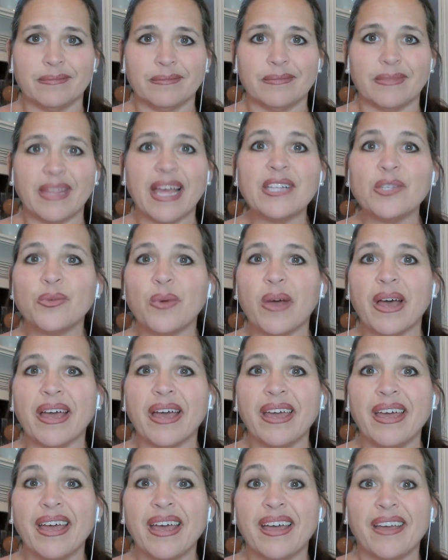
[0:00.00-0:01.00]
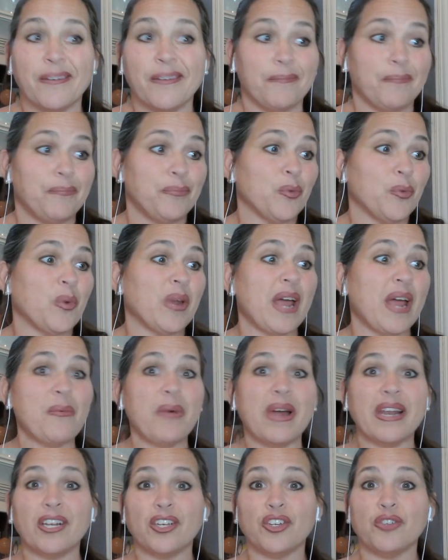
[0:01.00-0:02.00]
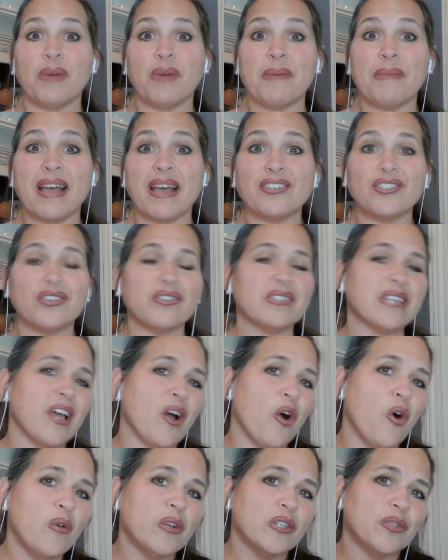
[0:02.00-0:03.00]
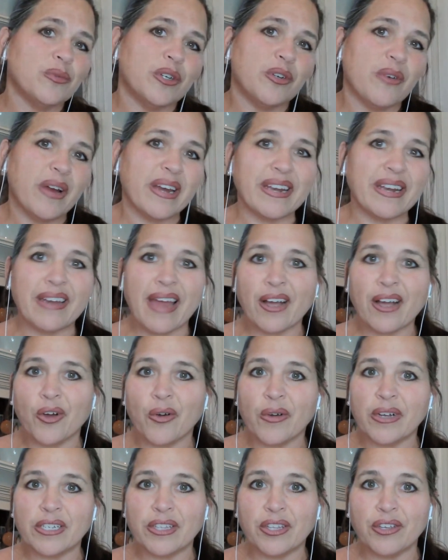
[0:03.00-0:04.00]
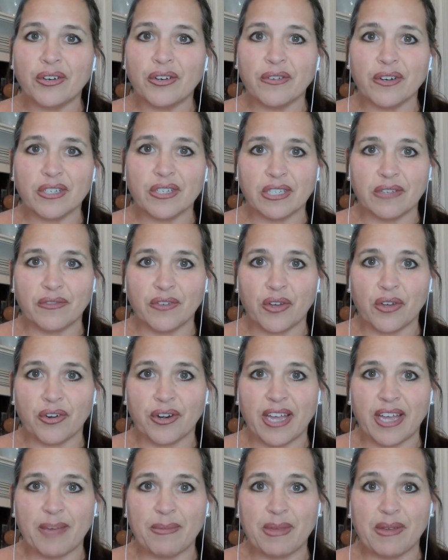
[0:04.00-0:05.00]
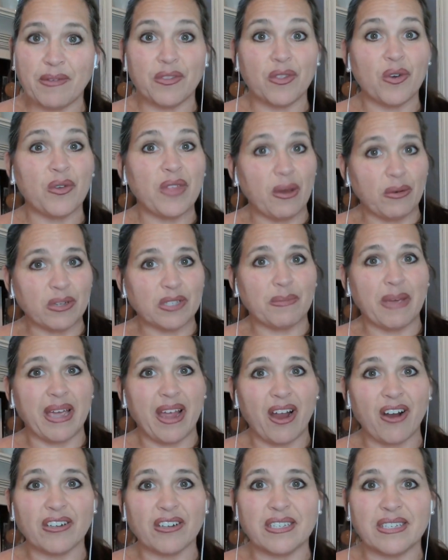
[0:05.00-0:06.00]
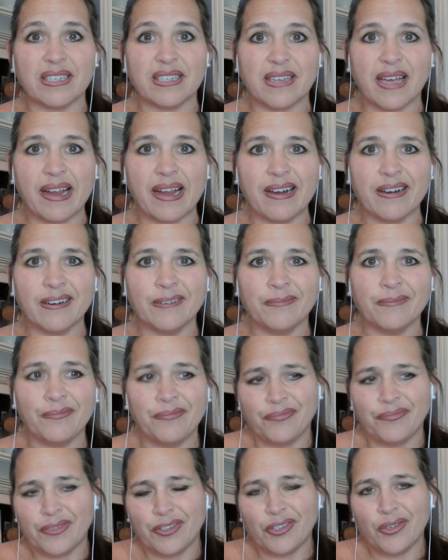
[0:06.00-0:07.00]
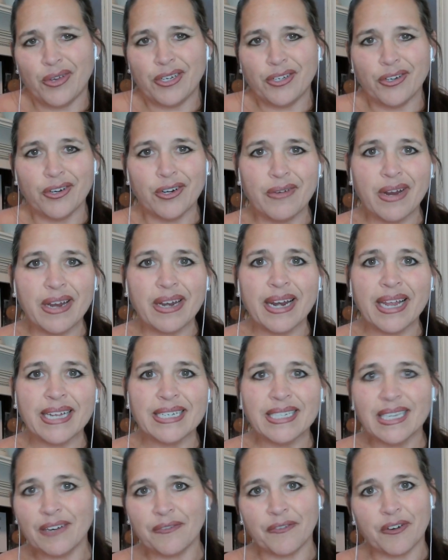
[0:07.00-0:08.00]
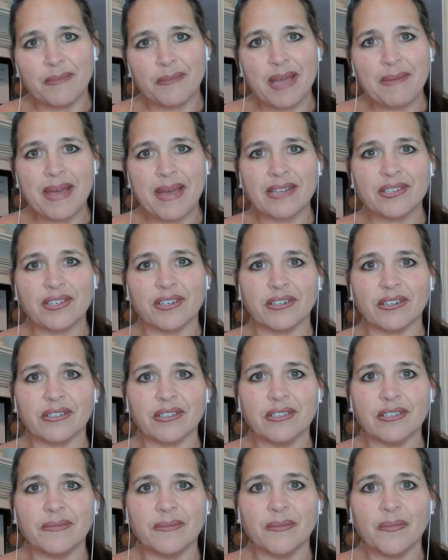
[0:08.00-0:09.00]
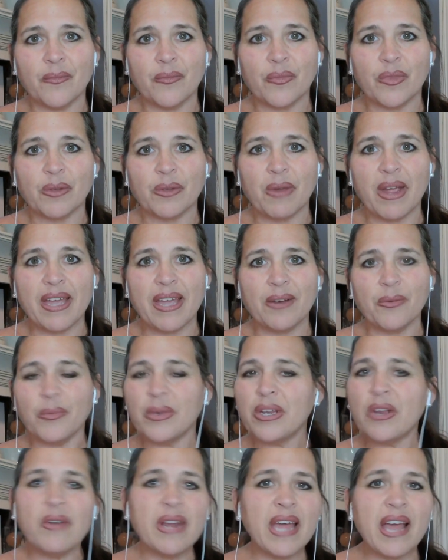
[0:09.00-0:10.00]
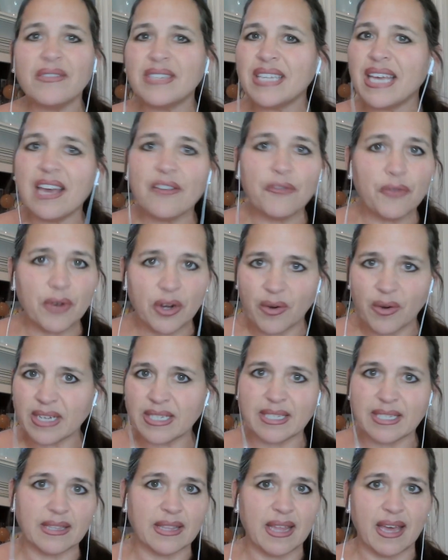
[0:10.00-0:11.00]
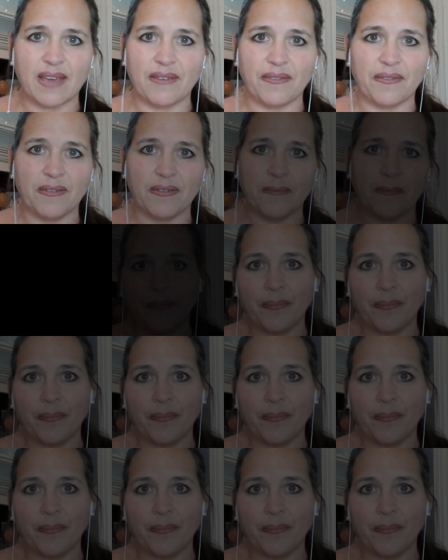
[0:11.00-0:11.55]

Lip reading: That's why when I wanted to do my master's, I always regretted not going to the University of Notre Dame, even though that was my heart's desire. So I turned around and I did it for my master's, right? We don't have to have regrets in life.